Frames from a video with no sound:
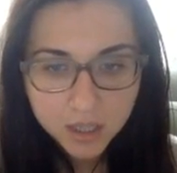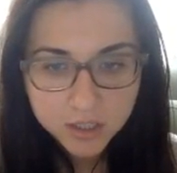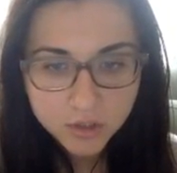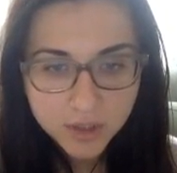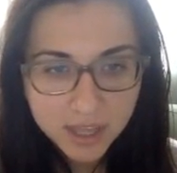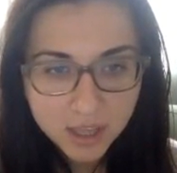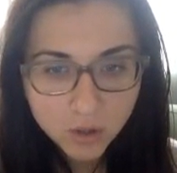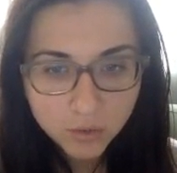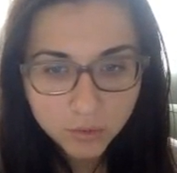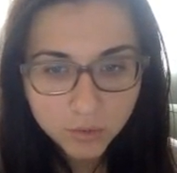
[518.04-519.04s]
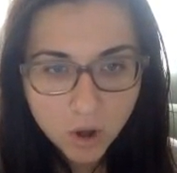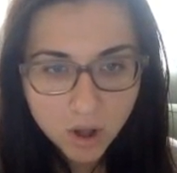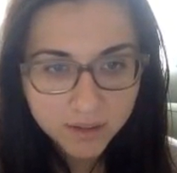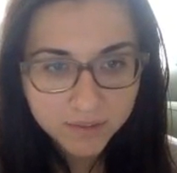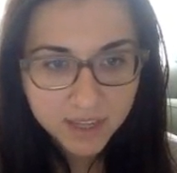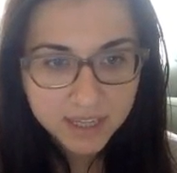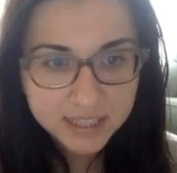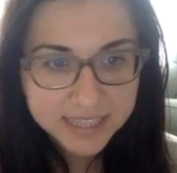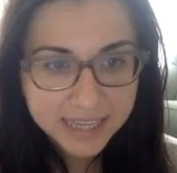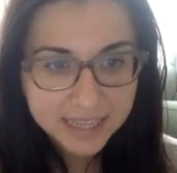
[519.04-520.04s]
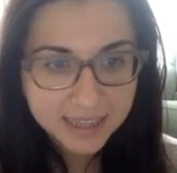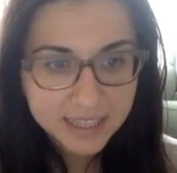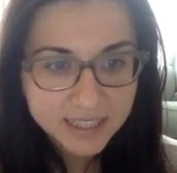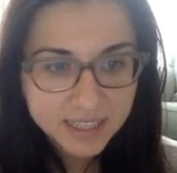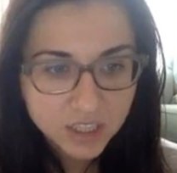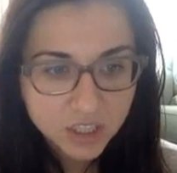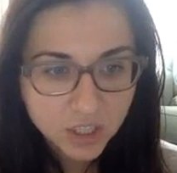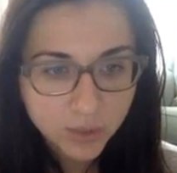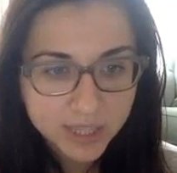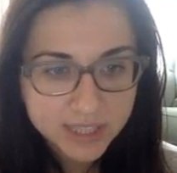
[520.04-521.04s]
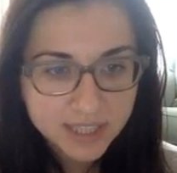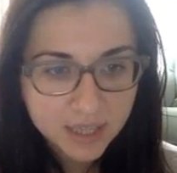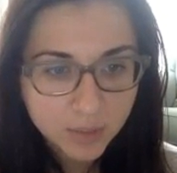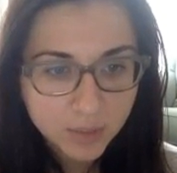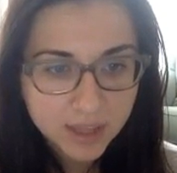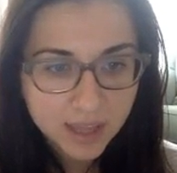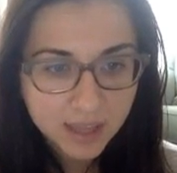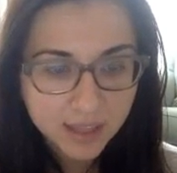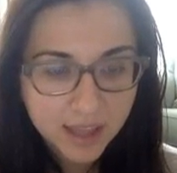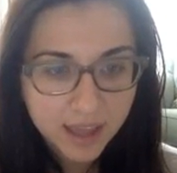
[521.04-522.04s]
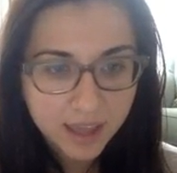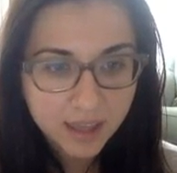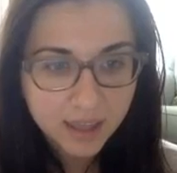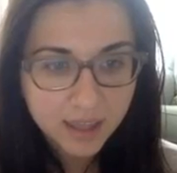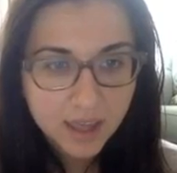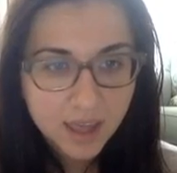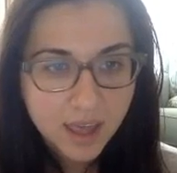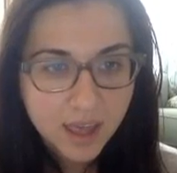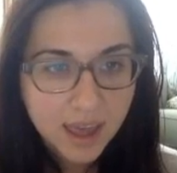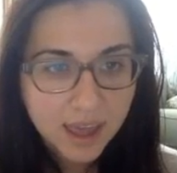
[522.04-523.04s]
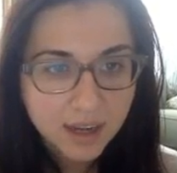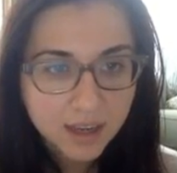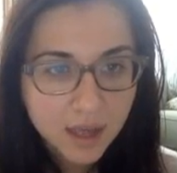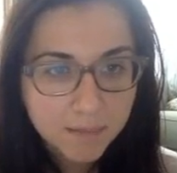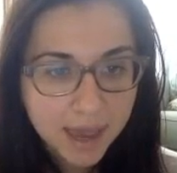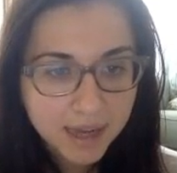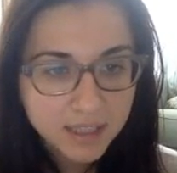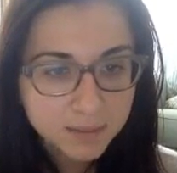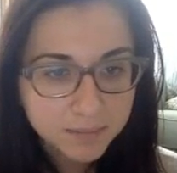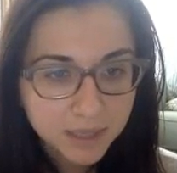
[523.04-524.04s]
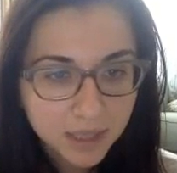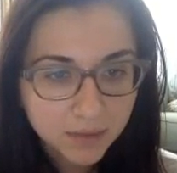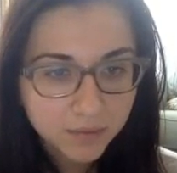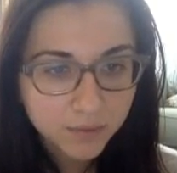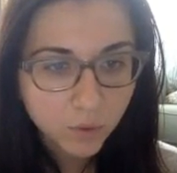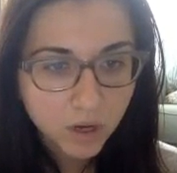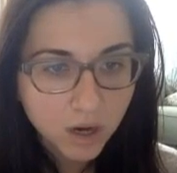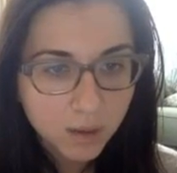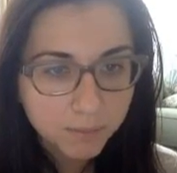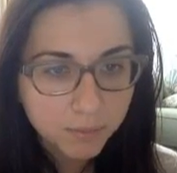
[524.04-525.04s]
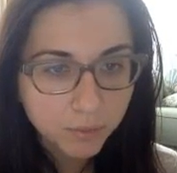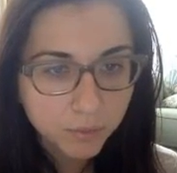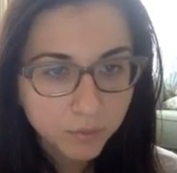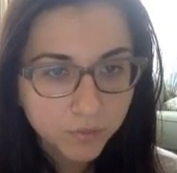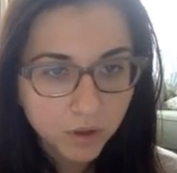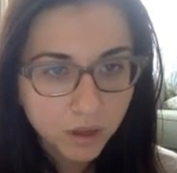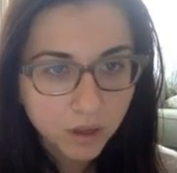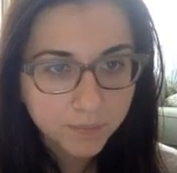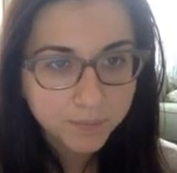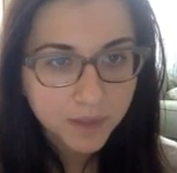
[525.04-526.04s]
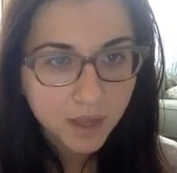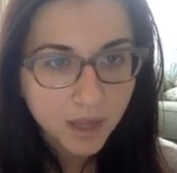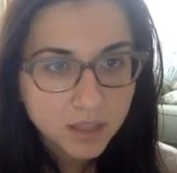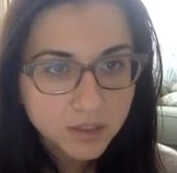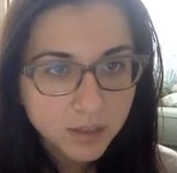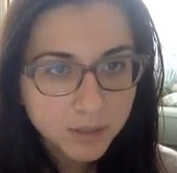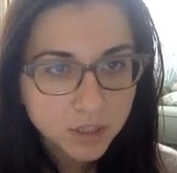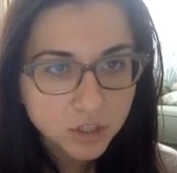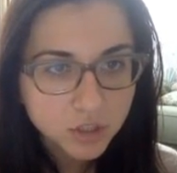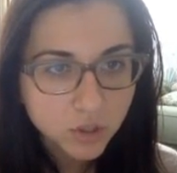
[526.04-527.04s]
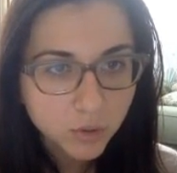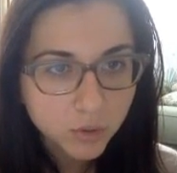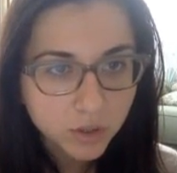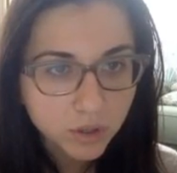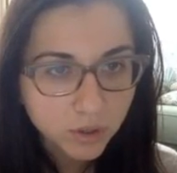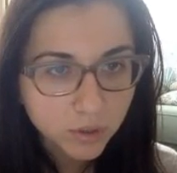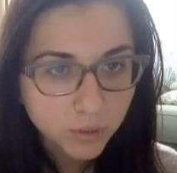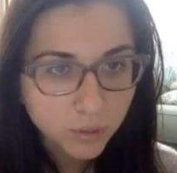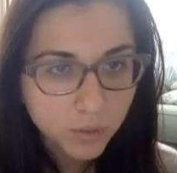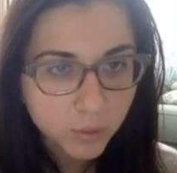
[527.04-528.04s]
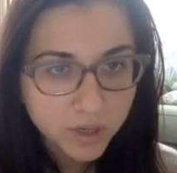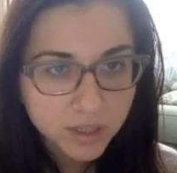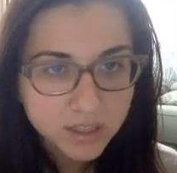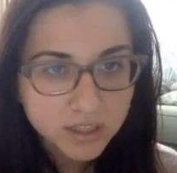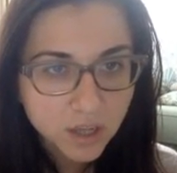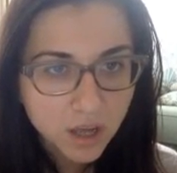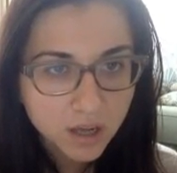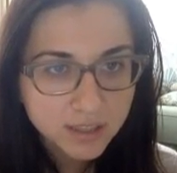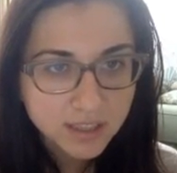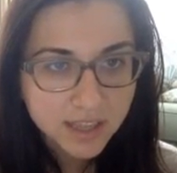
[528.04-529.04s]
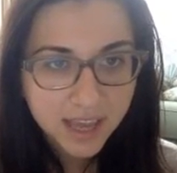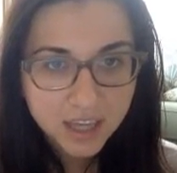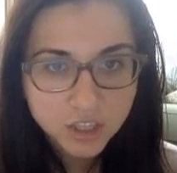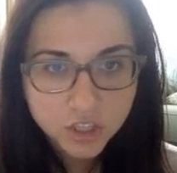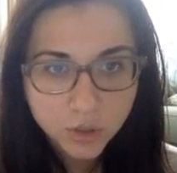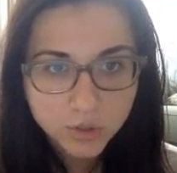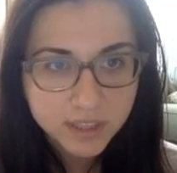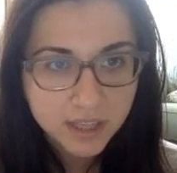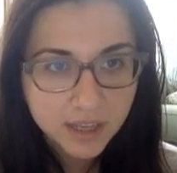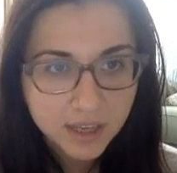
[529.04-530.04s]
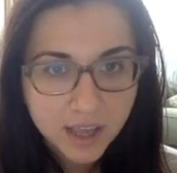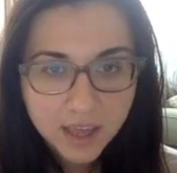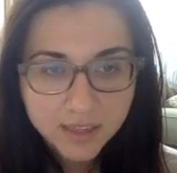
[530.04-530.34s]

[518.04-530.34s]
So they can go through all of these, they can listen to it, see what they like, and come back to me for approval. So I'm going to show you one of the songs that they had chosen.